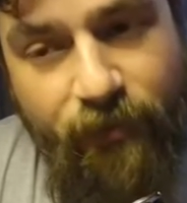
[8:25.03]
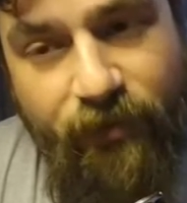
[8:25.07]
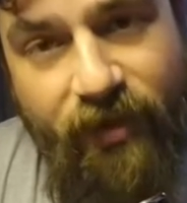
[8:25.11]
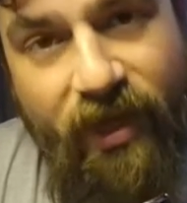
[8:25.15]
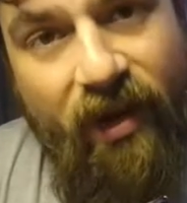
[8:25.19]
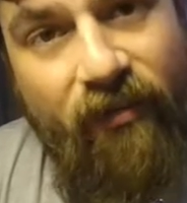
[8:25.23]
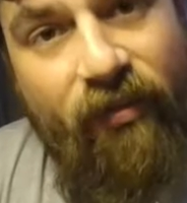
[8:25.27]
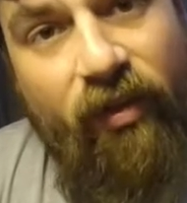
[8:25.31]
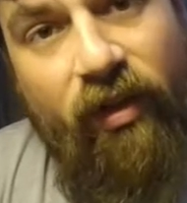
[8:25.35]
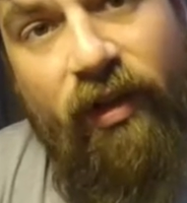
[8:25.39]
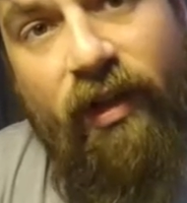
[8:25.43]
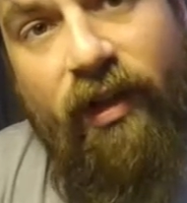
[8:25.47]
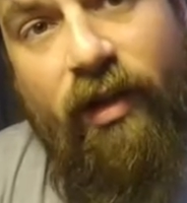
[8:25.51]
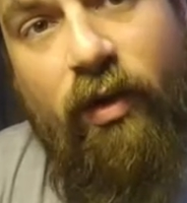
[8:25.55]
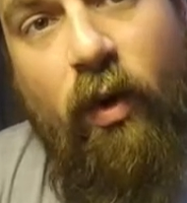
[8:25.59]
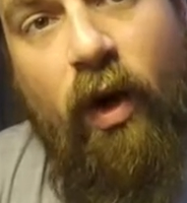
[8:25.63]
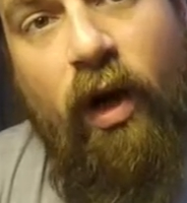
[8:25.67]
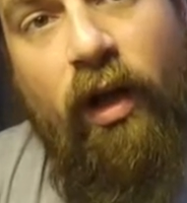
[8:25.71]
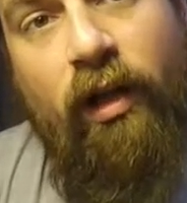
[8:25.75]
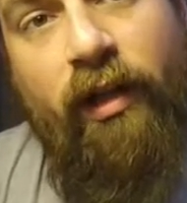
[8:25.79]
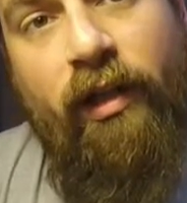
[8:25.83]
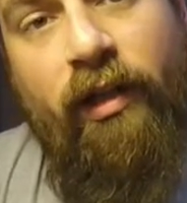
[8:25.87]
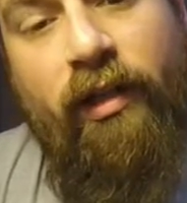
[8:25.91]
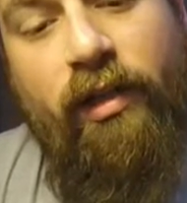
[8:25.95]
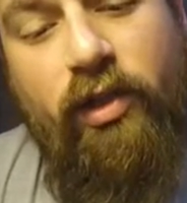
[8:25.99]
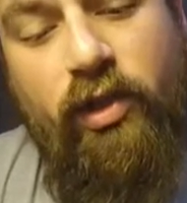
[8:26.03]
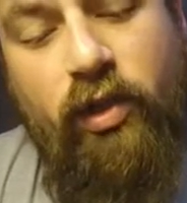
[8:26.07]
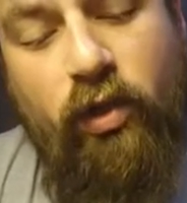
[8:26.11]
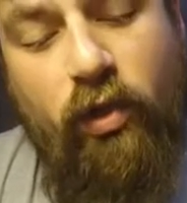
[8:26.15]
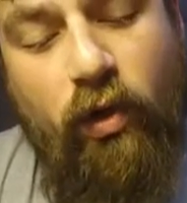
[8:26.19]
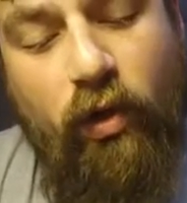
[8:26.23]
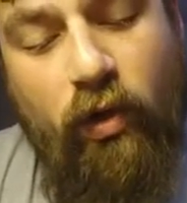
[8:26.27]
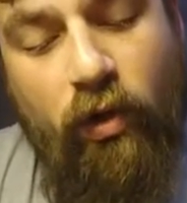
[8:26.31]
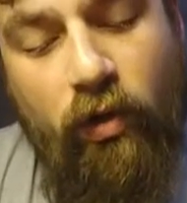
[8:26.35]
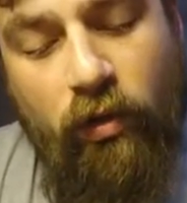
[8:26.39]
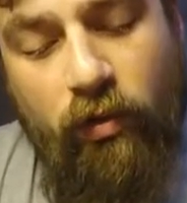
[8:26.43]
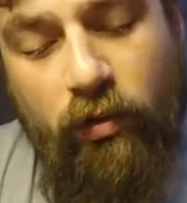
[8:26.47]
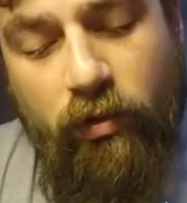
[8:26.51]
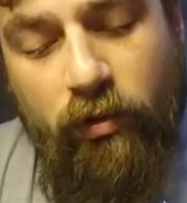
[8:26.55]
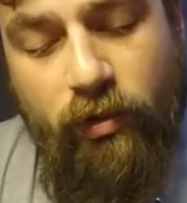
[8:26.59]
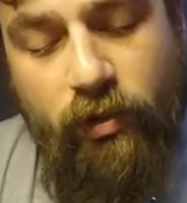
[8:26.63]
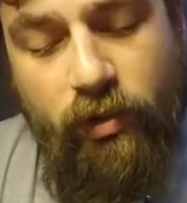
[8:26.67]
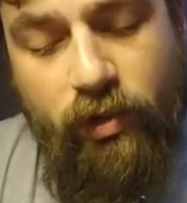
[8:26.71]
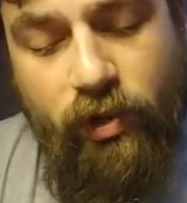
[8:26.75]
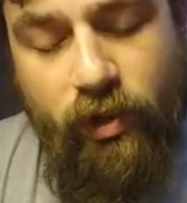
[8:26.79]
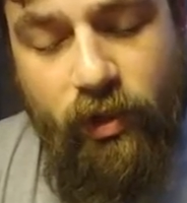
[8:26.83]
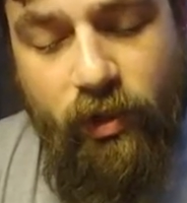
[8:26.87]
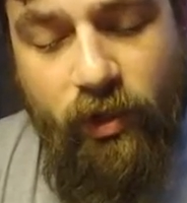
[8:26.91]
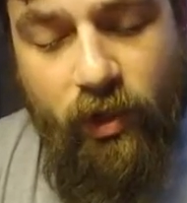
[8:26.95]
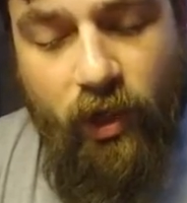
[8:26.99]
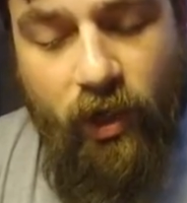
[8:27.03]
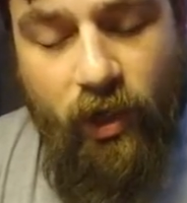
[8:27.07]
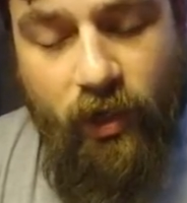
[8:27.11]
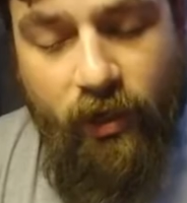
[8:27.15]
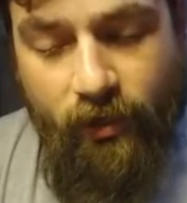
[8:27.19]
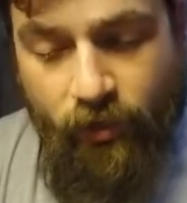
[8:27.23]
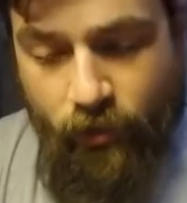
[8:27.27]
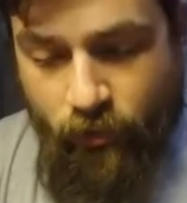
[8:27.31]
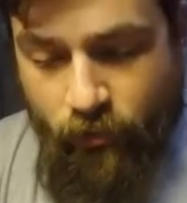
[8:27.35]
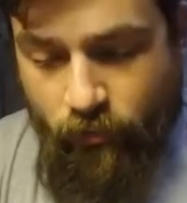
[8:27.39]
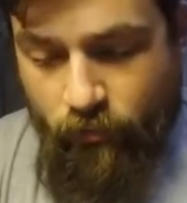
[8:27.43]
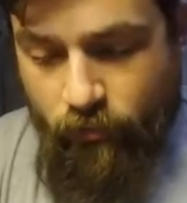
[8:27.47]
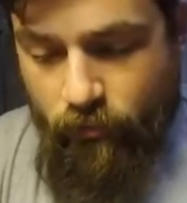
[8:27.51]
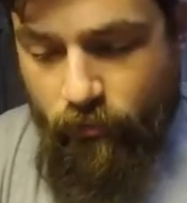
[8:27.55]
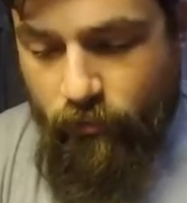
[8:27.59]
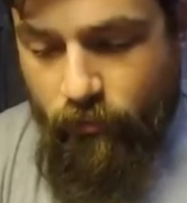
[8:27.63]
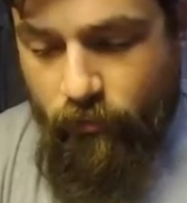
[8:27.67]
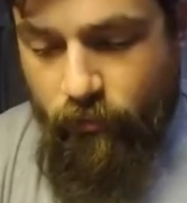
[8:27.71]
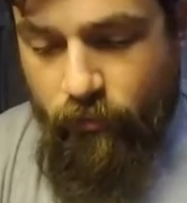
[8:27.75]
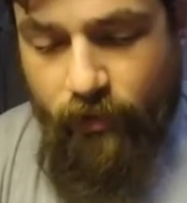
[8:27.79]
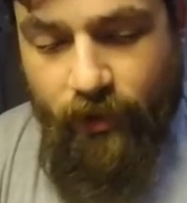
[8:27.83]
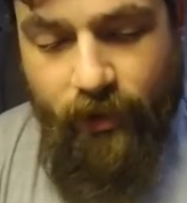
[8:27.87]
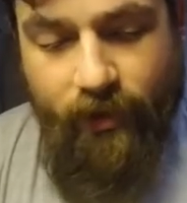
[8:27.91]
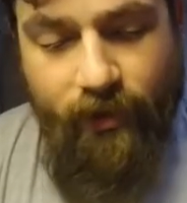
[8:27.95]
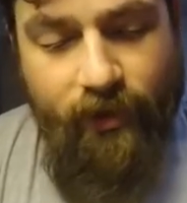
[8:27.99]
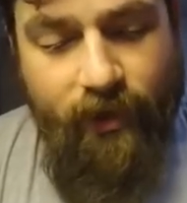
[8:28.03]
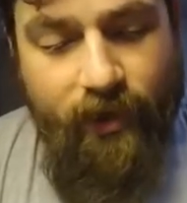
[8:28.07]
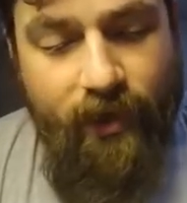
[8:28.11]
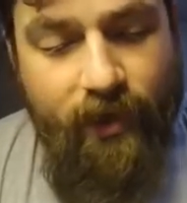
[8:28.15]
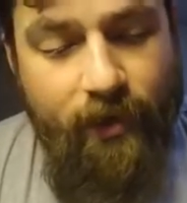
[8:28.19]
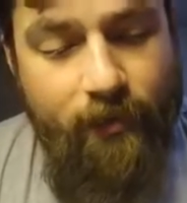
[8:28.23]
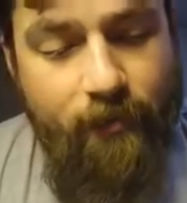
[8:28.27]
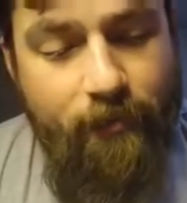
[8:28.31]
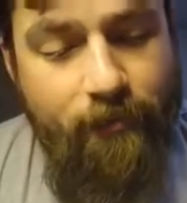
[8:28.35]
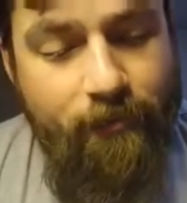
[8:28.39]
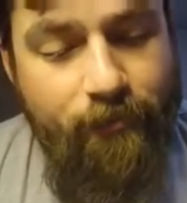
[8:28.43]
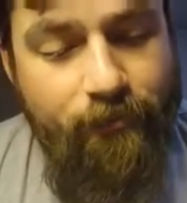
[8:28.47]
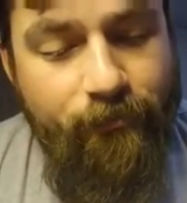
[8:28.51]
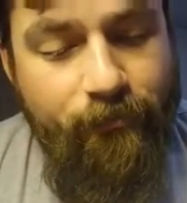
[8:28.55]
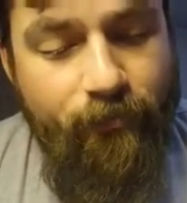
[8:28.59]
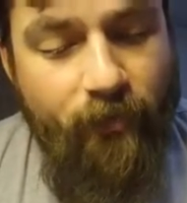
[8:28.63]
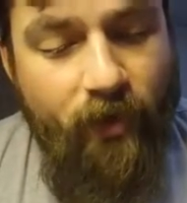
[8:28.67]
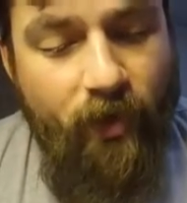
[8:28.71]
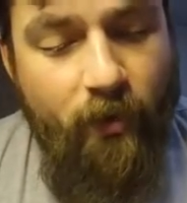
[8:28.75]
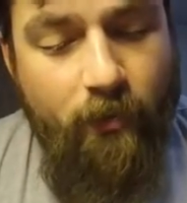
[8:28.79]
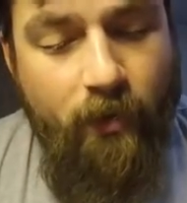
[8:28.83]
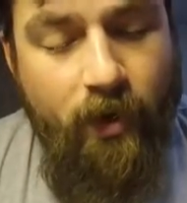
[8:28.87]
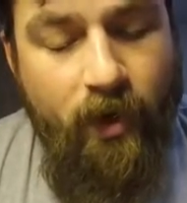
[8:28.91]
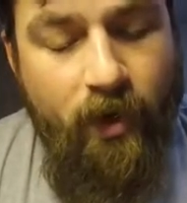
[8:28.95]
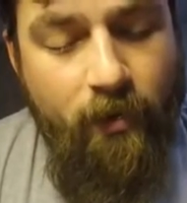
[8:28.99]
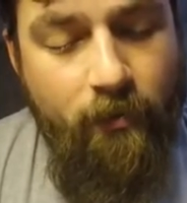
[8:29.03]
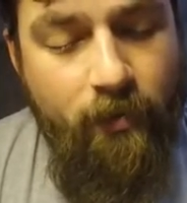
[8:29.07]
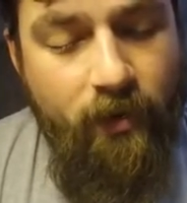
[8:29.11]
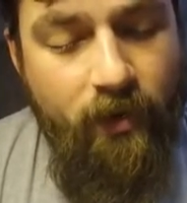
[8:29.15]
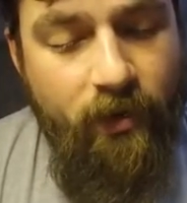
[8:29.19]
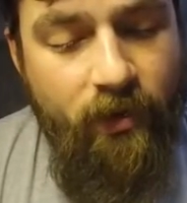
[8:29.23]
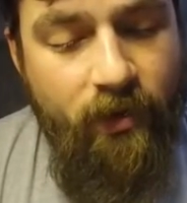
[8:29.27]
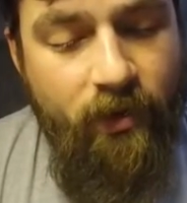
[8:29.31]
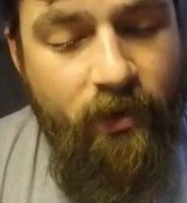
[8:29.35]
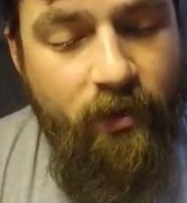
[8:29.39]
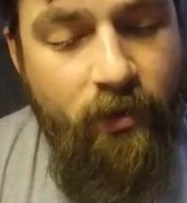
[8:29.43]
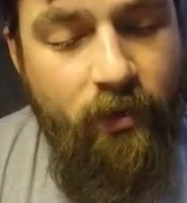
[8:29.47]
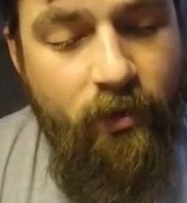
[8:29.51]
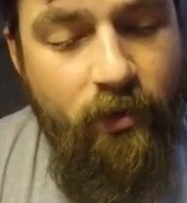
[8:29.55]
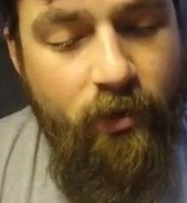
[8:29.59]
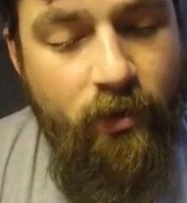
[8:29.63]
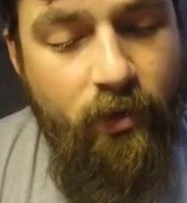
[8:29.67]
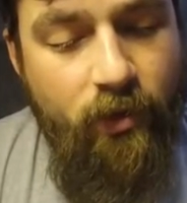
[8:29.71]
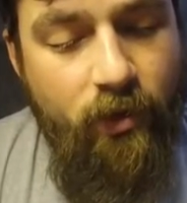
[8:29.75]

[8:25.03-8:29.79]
Definitely a quality control. Shouldn't have got out like that, in my opinion.